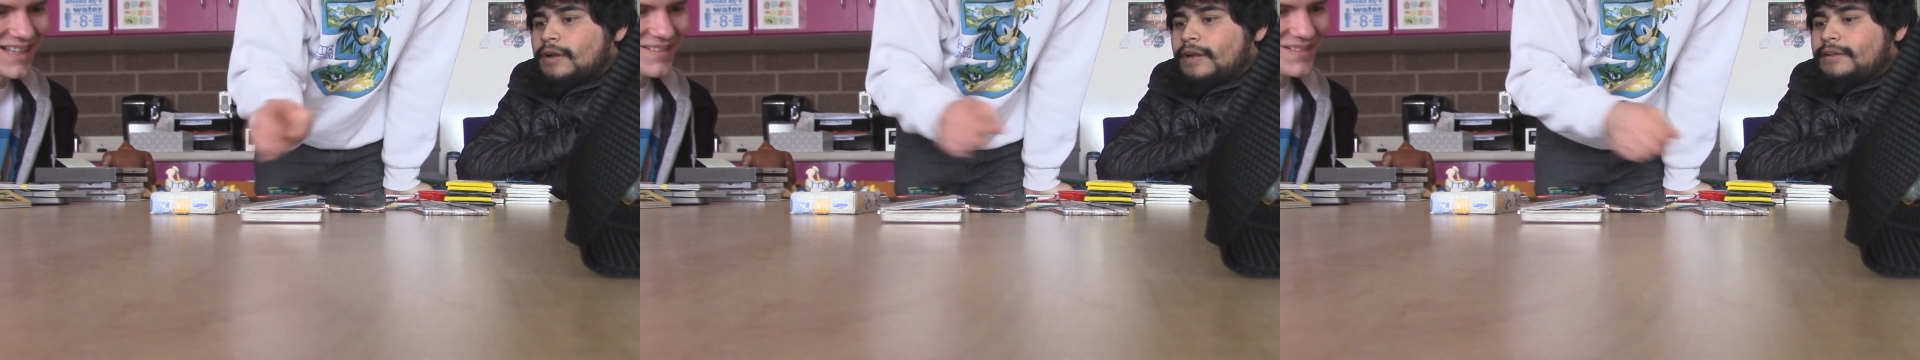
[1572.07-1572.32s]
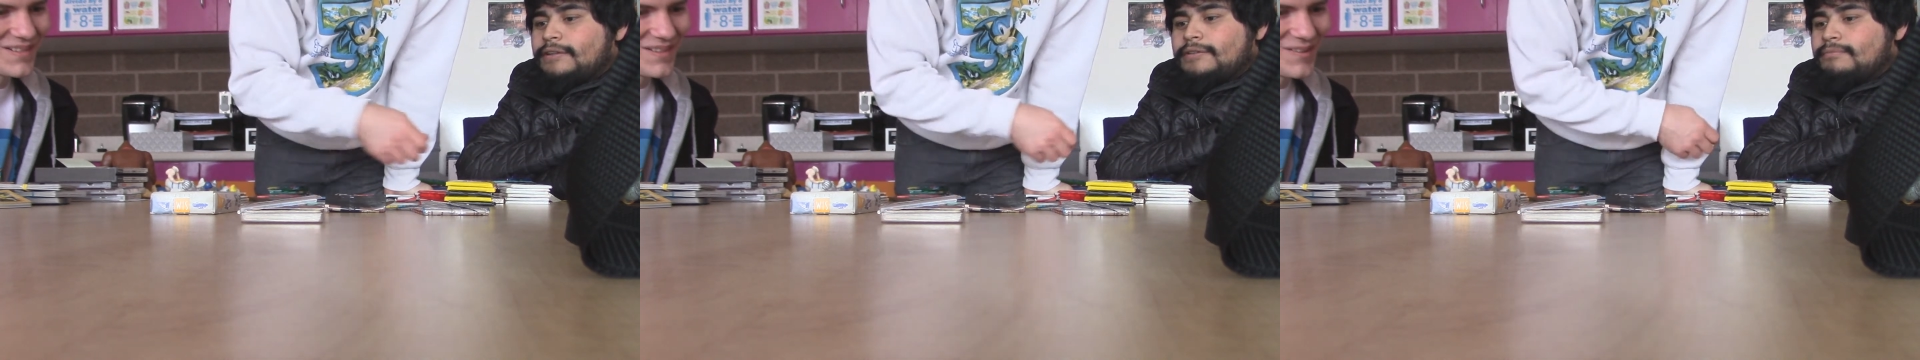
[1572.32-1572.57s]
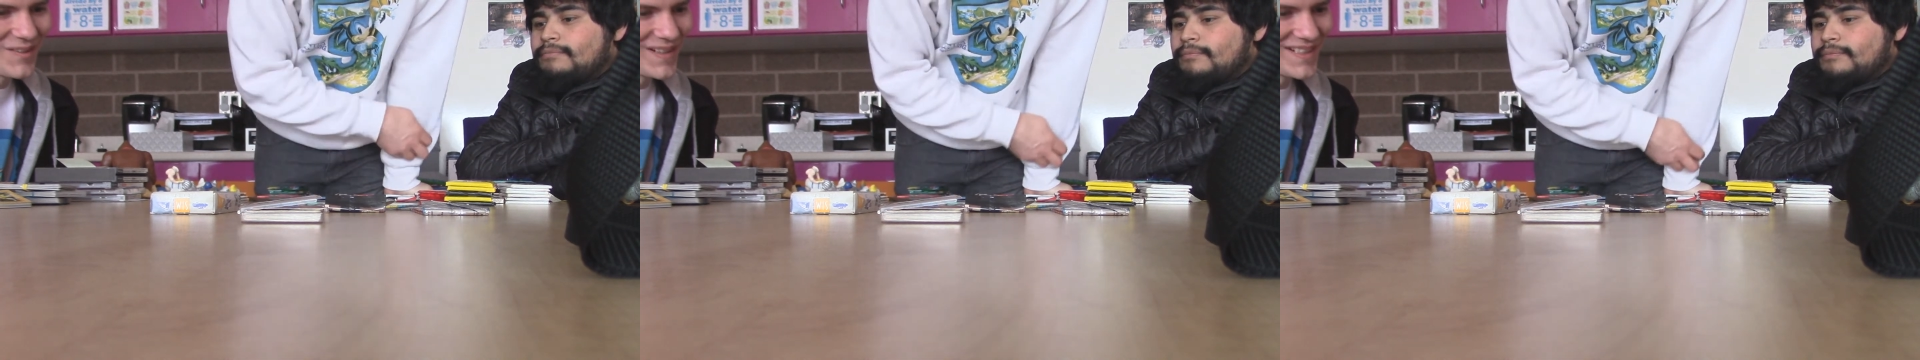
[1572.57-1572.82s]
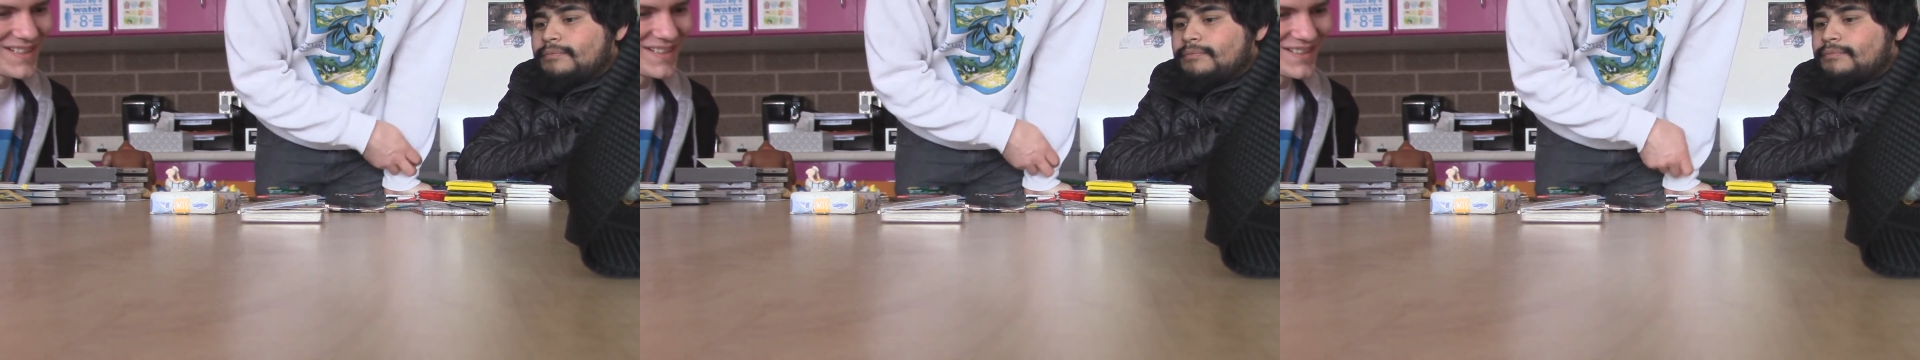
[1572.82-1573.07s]
I have no
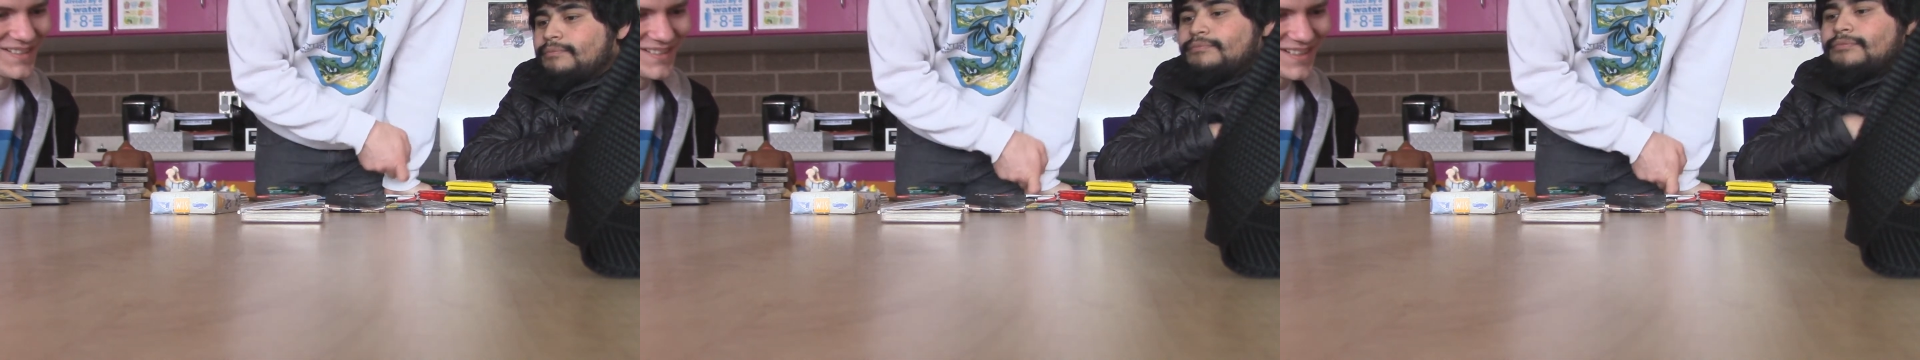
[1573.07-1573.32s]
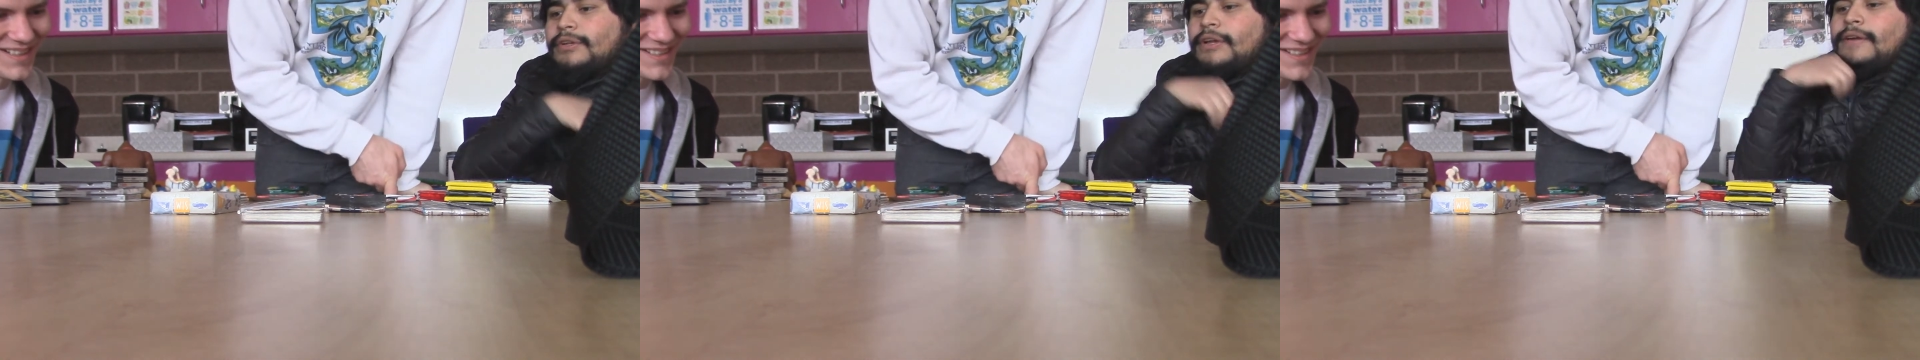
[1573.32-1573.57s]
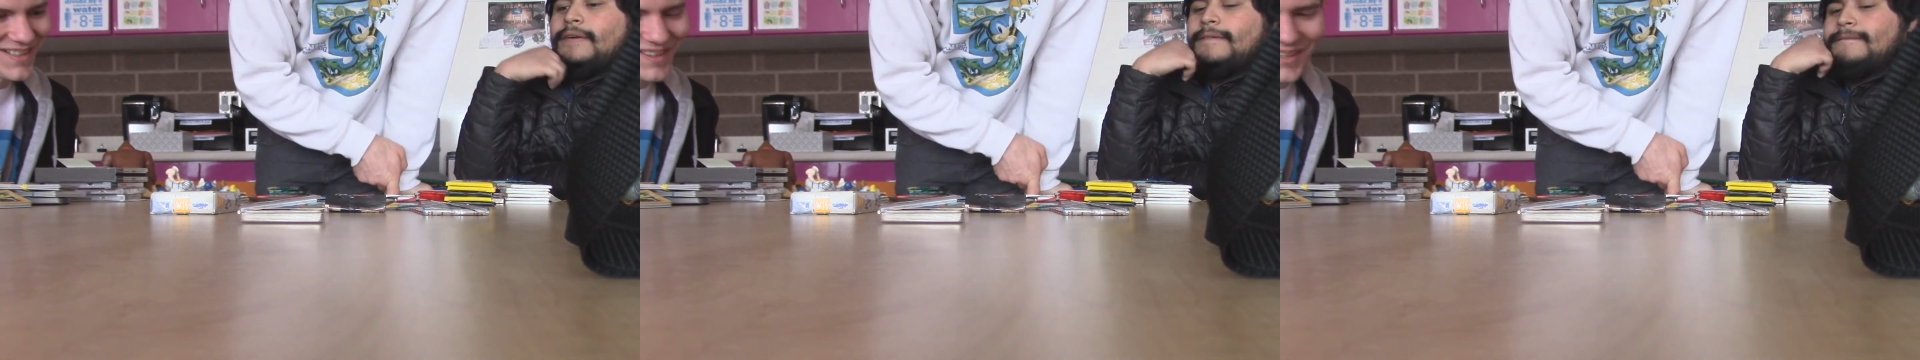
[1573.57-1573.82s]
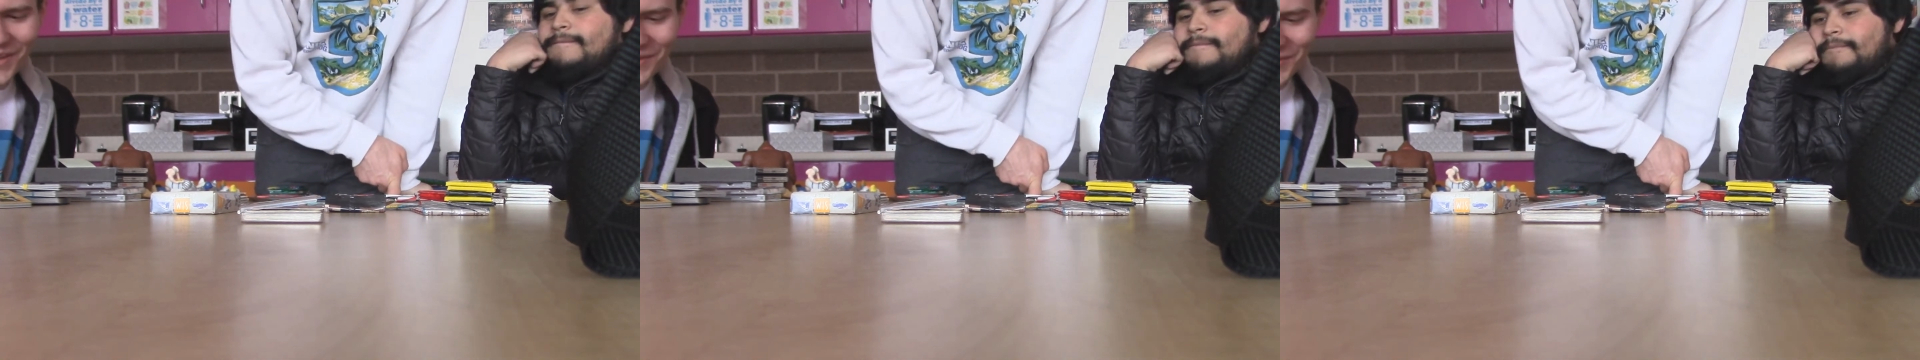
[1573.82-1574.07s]
idea. I just thought the
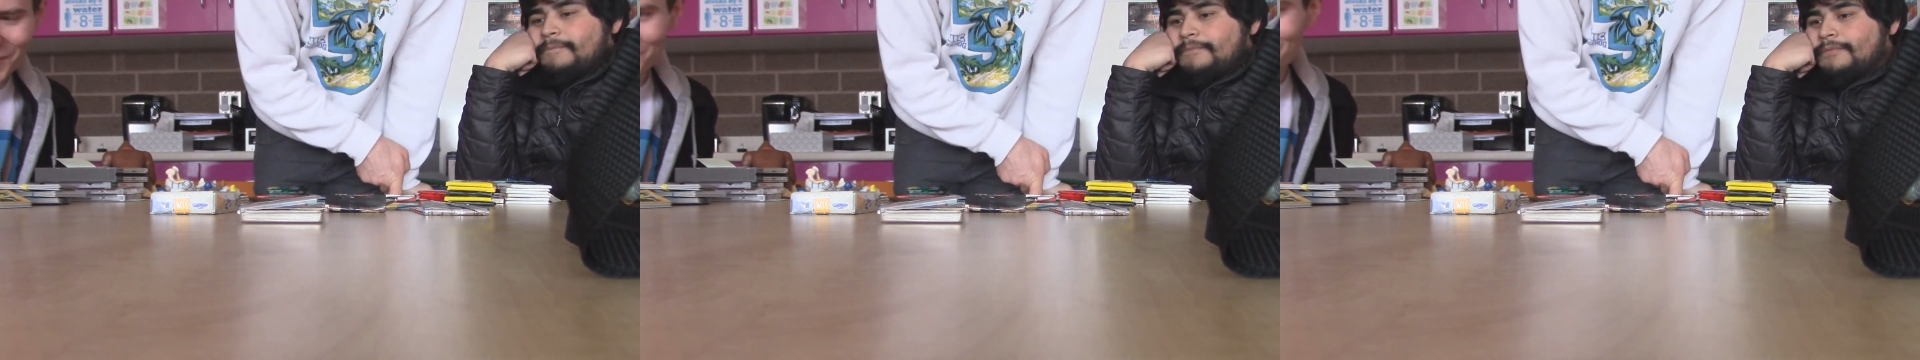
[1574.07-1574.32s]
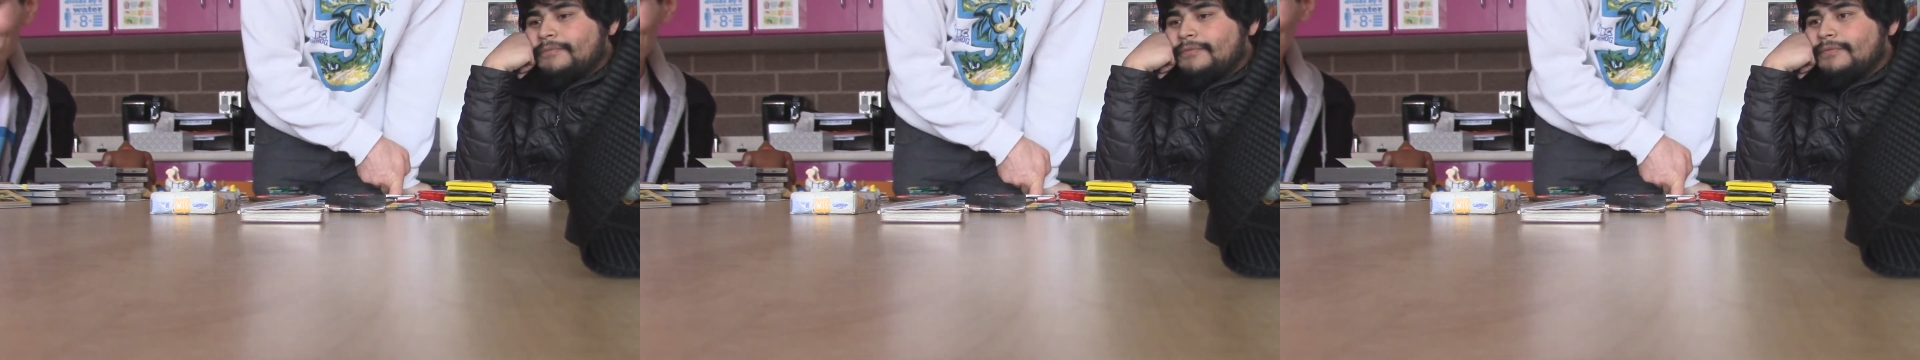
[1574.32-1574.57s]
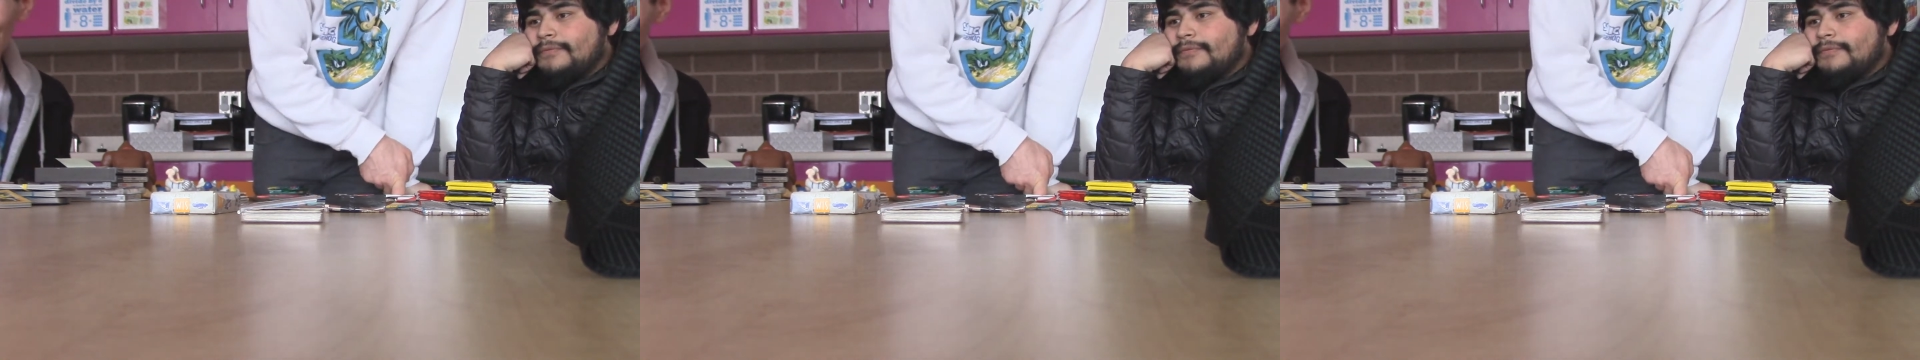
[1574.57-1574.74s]
cover looked cool.